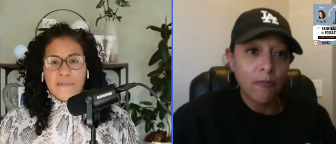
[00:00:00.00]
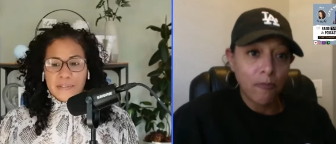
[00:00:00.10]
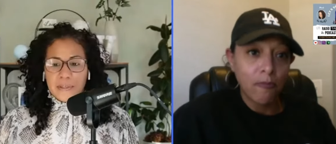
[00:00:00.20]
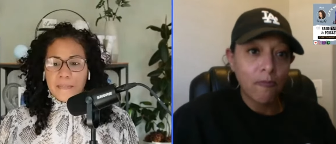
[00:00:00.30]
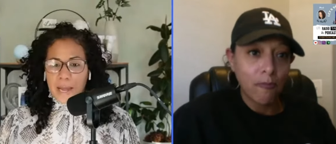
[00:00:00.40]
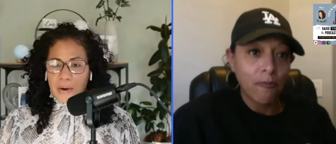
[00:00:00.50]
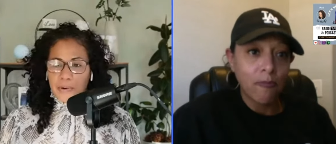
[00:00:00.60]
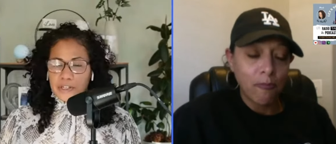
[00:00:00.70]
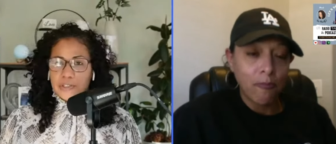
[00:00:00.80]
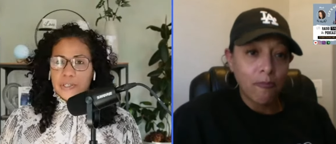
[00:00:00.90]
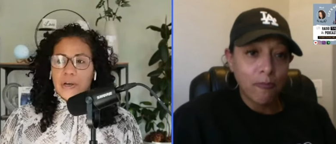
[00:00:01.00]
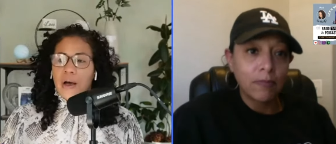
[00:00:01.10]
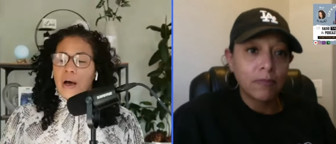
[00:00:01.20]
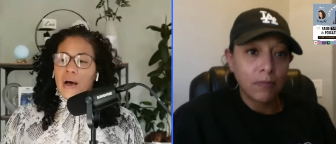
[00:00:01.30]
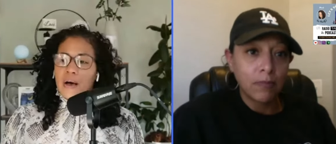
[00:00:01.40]
Speaker 1: into the marriage,
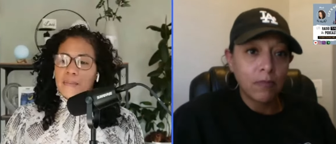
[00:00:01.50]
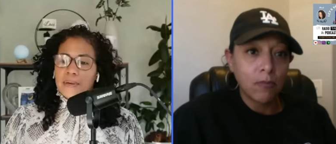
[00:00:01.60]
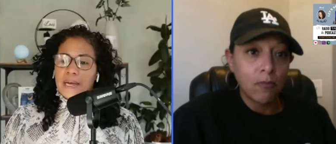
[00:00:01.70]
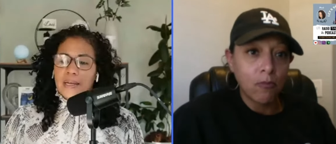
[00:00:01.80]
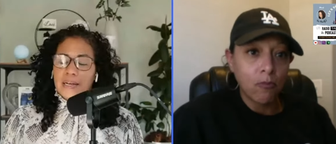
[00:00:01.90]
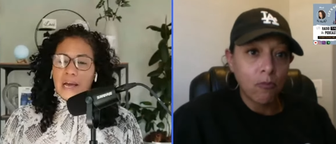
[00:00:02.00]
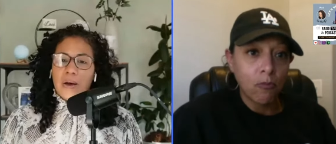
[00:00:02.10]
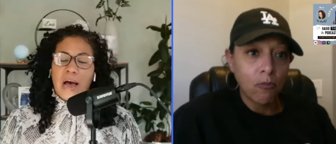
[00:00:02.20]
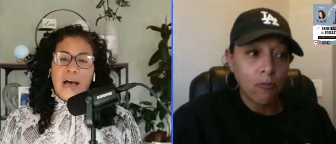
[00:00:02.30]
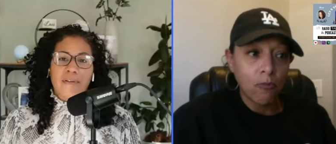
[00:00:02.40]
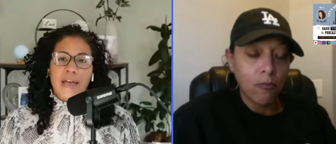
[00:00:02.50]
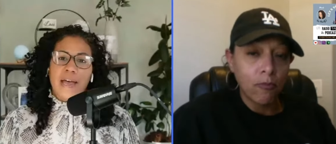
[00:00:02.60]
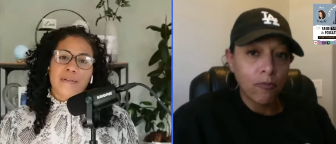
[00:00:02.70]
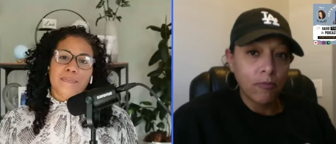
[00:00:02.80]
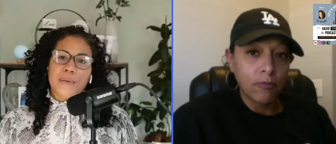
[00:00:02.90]
um, eh, now, I've
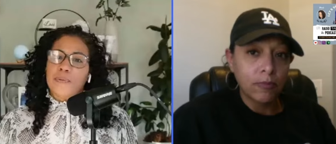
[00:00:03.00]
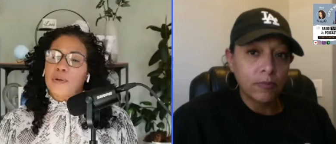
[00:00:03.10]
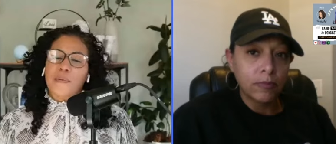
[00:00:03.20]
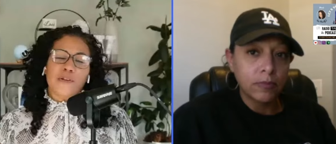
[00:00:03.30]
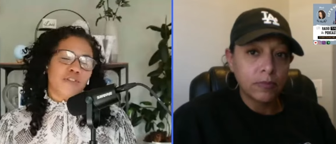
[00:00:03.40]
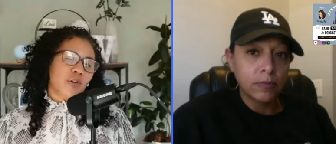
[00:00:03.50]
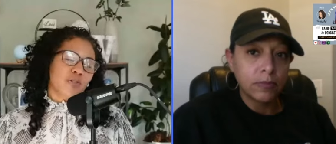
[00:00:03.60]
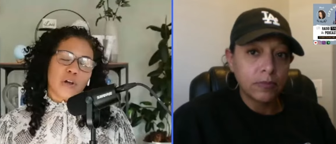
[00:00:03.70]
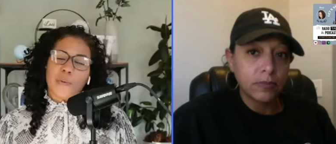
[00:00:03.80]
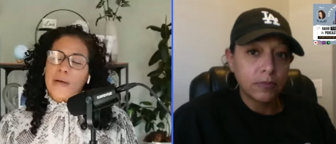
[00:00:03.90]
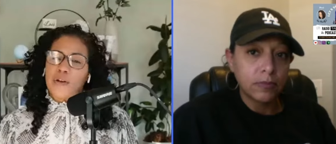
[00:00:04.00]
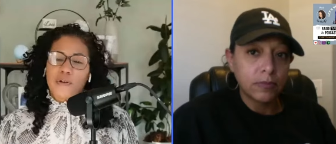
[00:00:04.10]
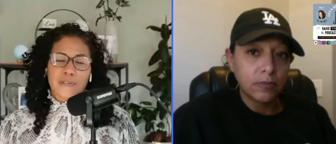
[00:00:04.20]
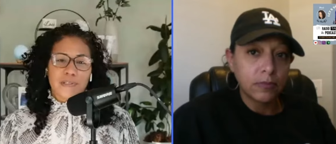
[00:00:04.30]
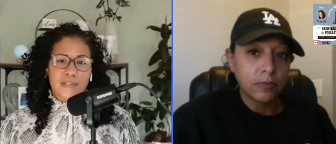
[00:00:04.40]
had people on my show talk about
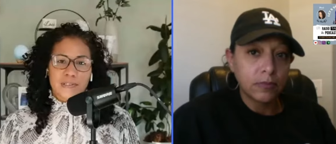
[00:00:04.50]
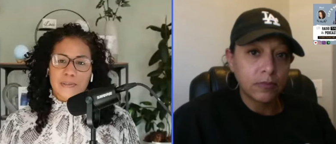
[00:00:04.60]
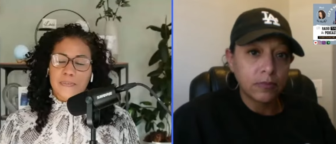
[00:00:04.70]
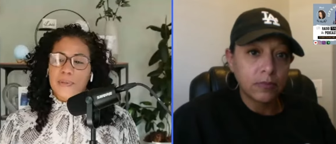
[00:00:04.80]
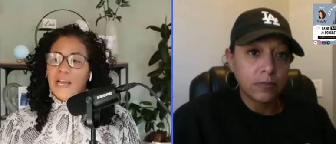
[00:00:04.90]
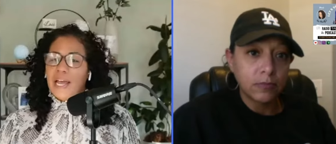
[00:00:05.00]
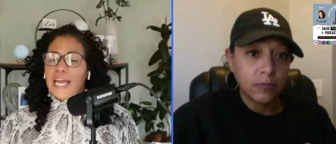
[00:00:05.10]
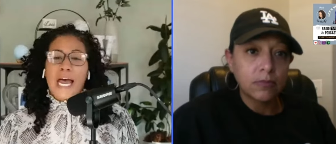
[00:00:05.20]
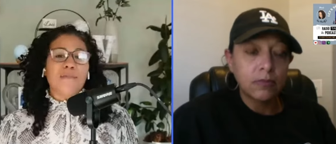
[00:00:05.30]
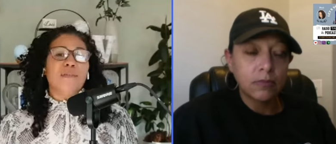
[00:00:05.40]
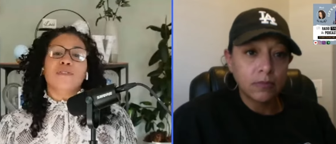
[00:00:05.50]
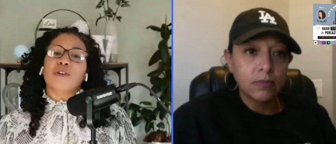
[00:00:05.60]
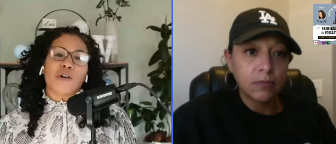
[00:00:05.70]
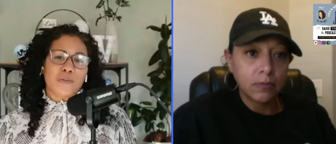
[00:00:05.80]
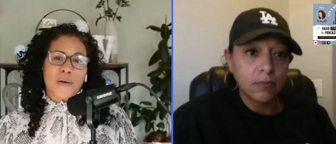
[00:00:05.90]
narcissism, and I've even
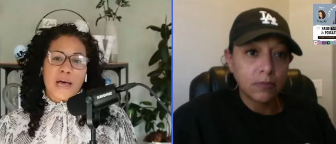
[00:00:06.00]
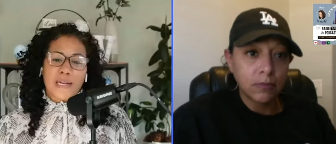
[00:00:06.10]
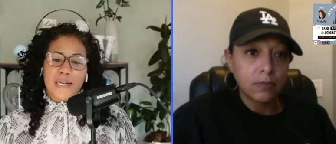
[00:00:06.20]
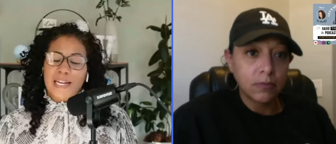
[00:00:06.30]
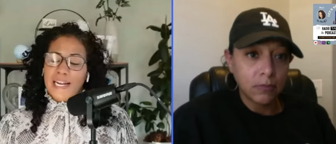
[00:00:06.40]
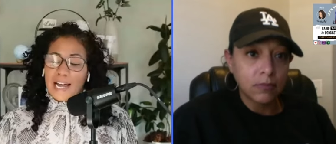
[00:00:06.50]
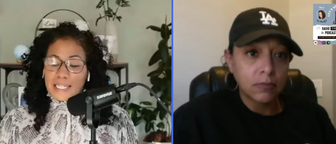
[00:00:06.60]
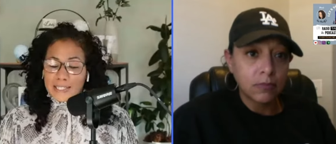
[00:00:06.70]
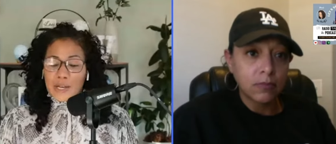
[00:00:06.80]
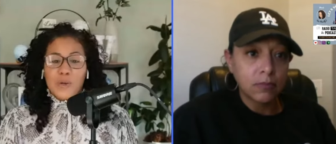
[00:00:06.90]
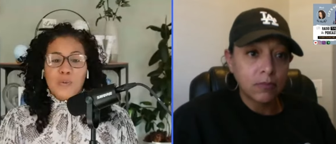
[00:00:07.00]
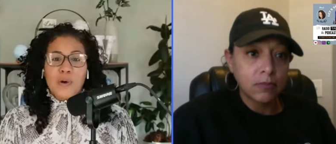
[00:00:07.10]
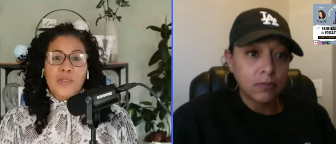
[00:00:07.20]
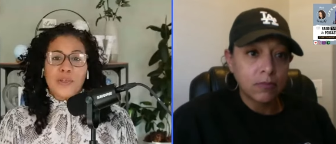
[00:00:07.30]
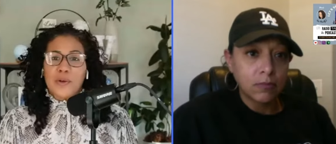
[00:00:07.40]
talked about it. And I could tell you
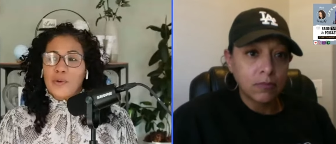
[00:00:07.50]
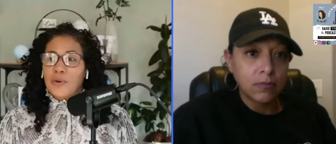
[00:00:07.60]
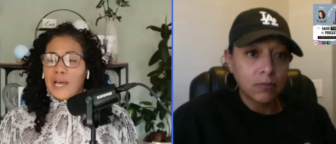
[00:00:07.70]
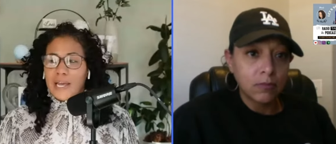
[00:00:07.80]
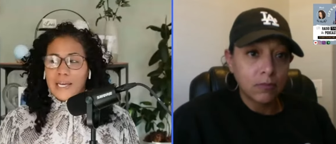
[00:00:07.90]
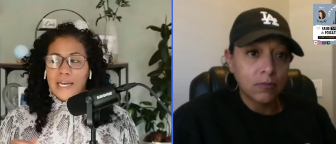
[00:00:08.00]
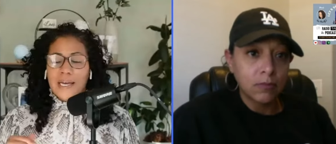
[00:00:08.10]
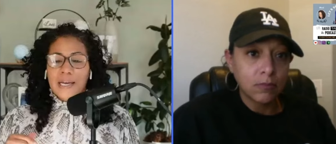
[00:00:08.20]
one thing, girl, like